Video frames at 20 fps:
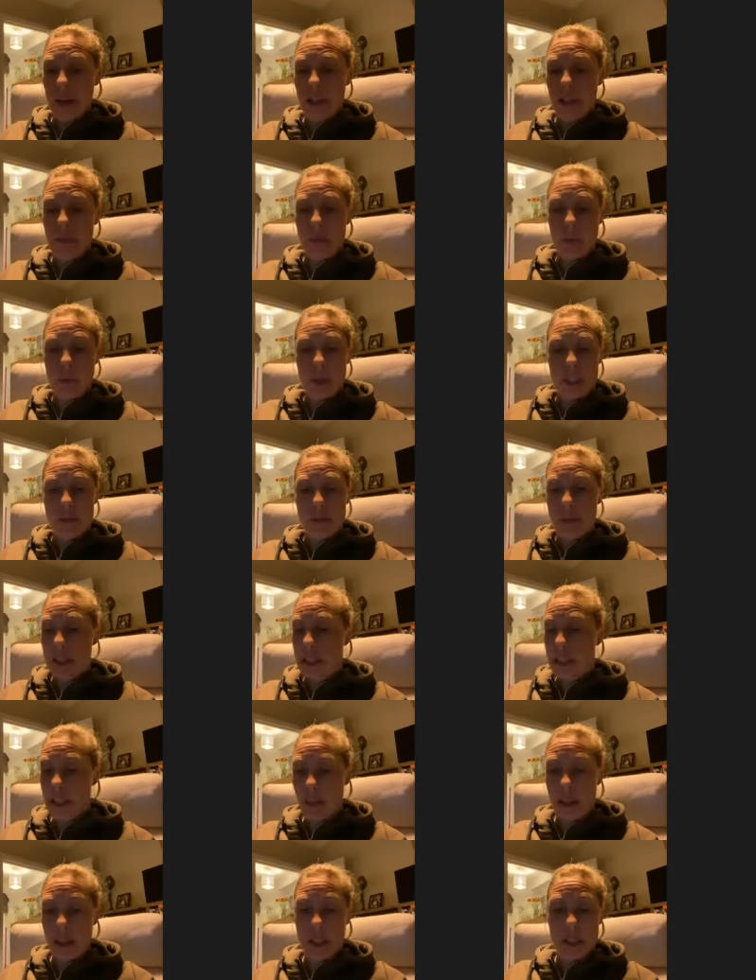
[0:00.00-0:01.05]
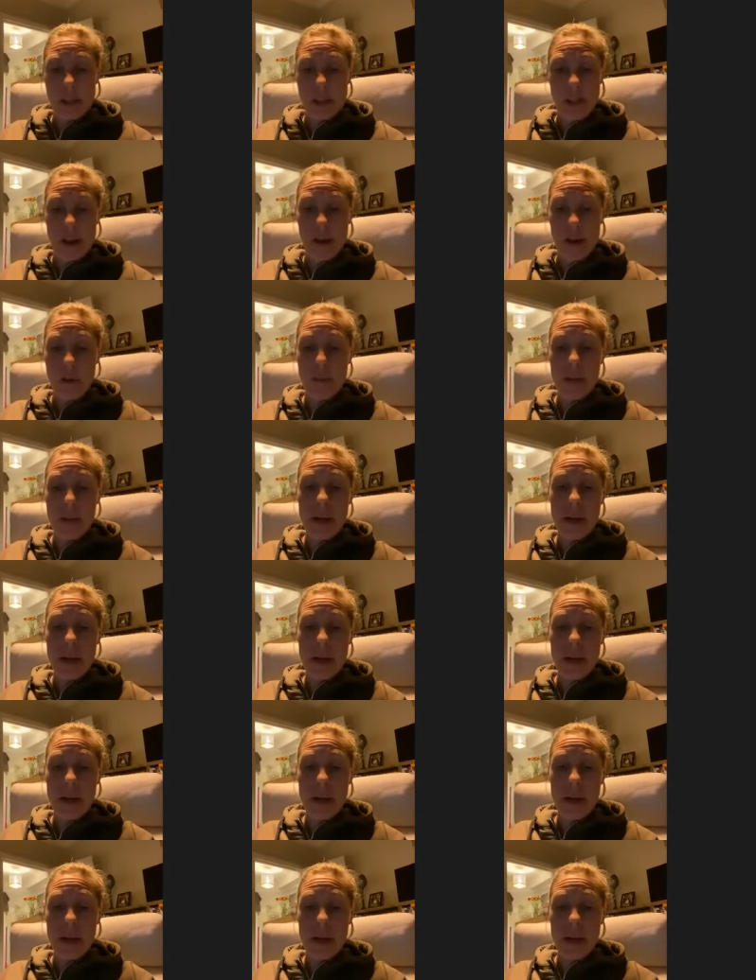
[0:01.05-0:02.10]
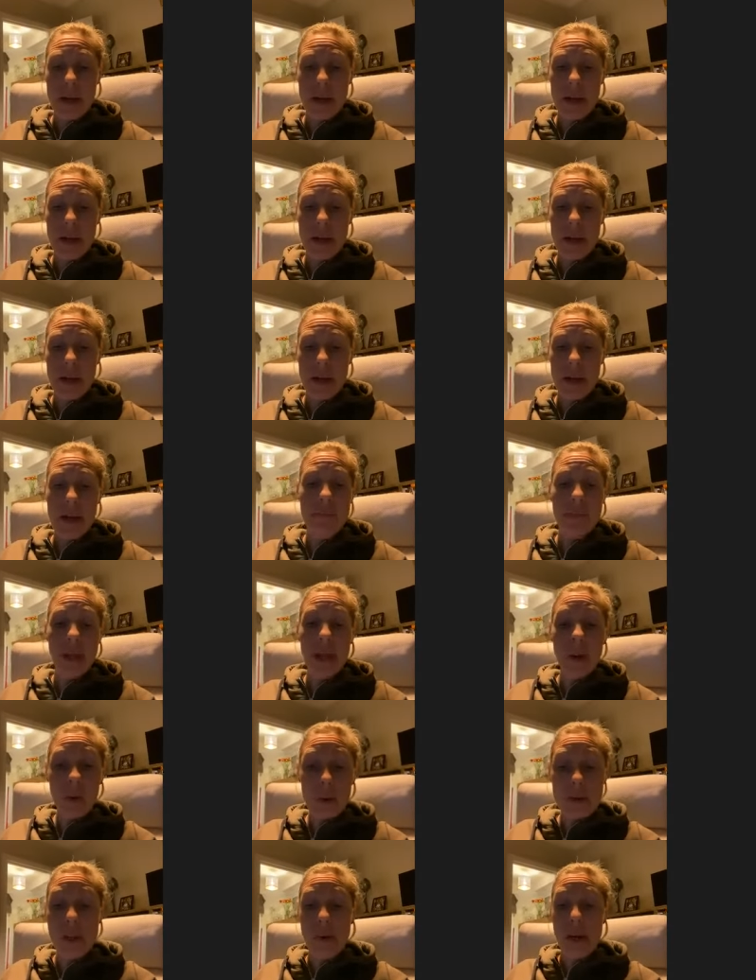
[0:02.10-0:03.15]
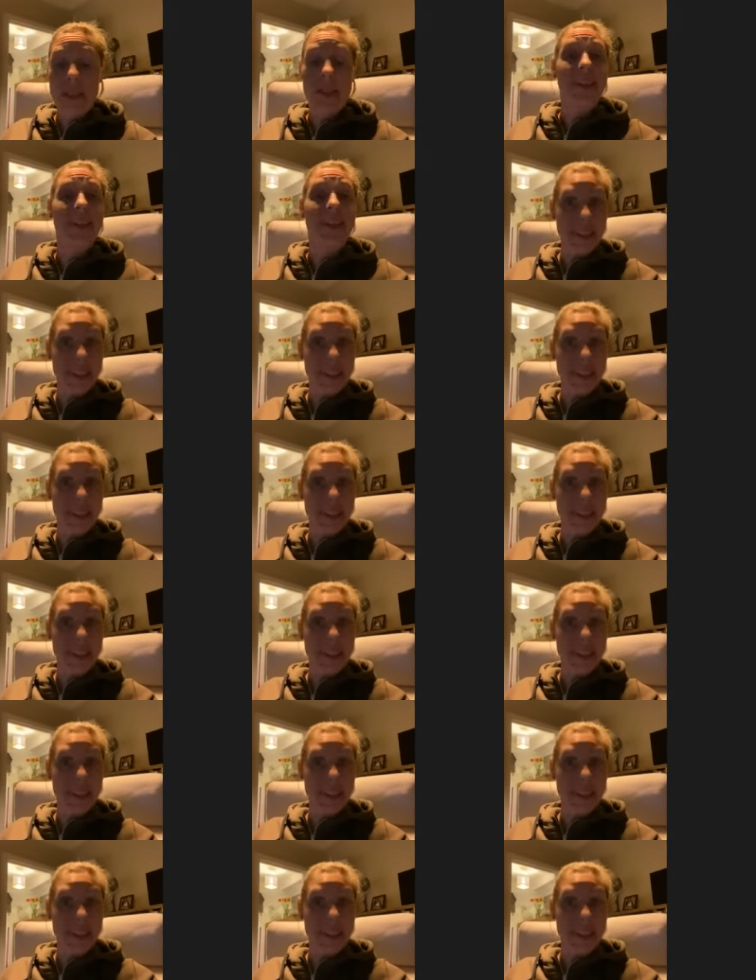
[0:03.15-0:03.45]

sports massage therapy, and also as a clinical